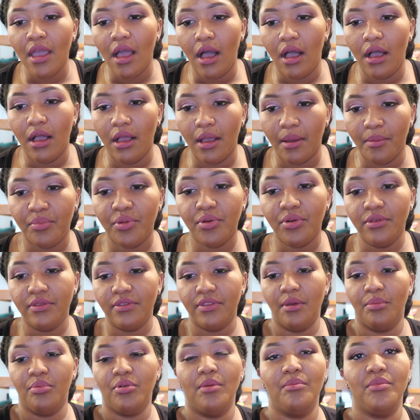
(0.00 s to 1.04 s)

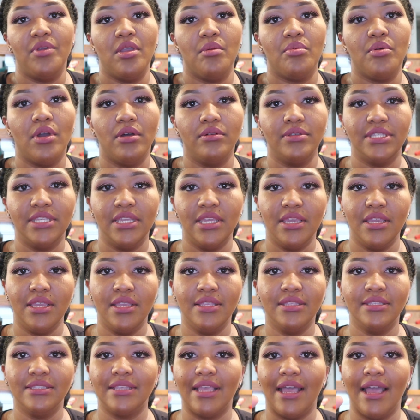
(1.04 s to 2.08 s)
The Premier
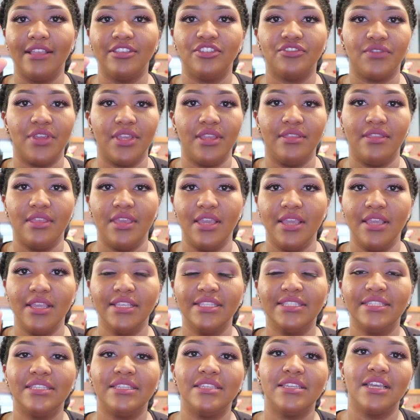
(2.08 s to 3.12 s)
proteins, I drink these.